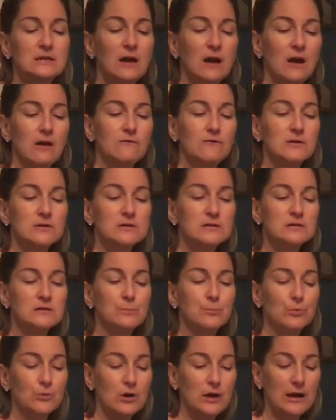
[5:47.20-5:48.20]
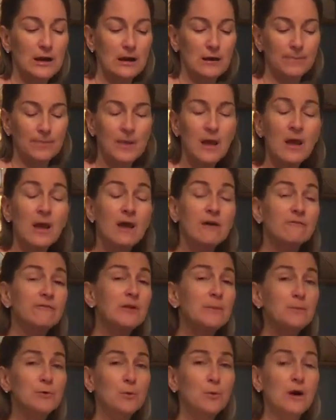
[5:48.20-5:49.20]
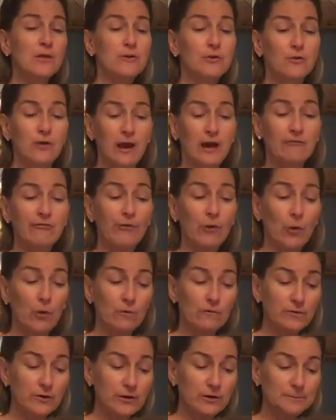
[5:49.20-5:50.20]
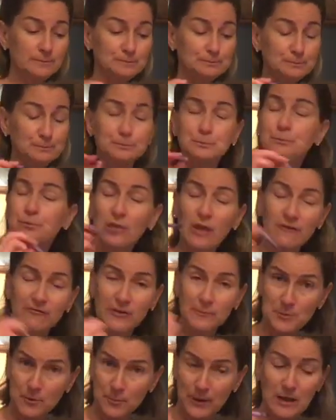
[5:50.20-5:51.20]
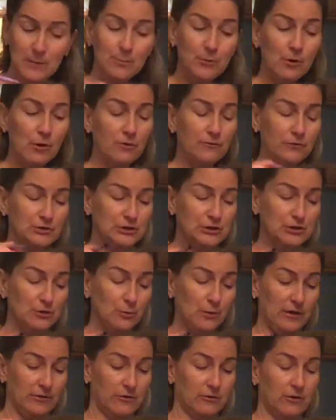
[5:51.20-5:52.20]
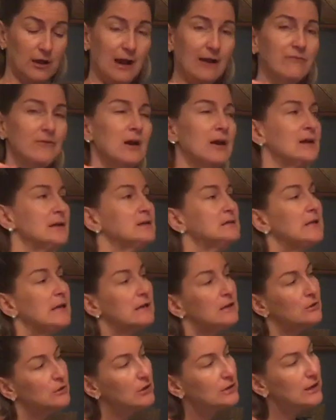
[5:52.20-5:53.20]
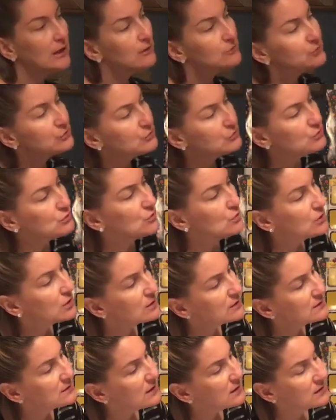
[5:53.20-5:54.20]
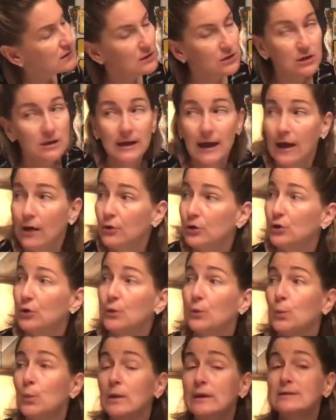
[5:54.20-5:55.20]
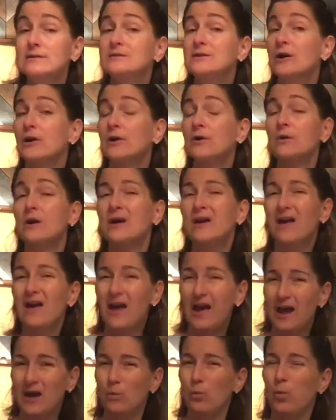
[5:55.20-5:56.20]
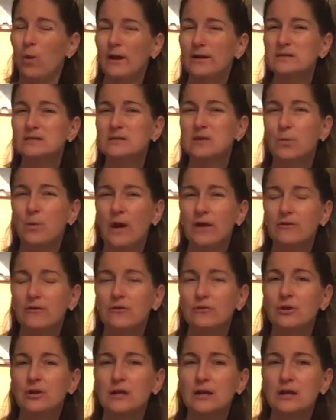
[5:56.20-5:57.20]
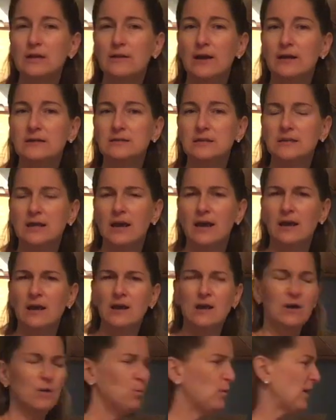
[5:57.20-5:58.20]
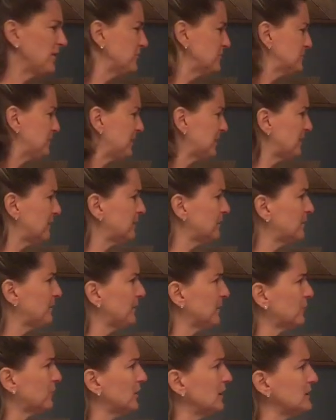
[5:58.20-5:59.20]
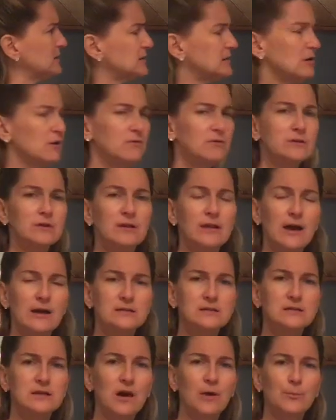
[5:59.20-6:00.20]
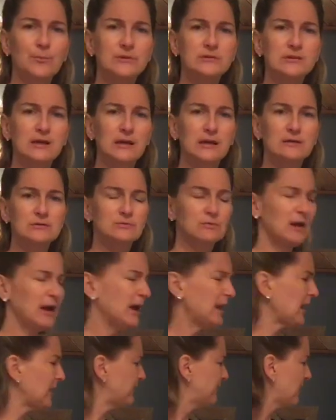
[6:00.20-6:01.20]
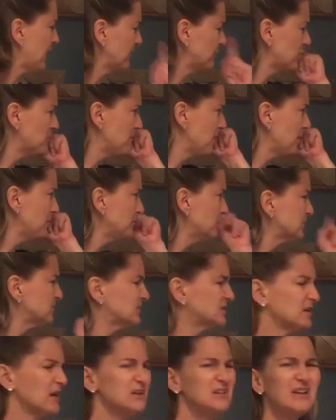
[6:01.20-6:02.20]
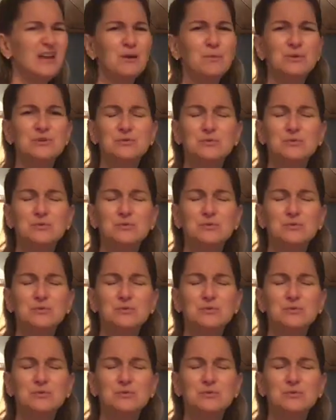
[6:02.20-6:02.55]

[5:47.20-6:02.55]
of spring. Flip your weather graph over, flip your paper over to your weather graph. Take a look out your door, take a look out your window, and what is the weather looking like today? Weather's been a little bit crazy over the last couple days, right? If I remember, Sunday was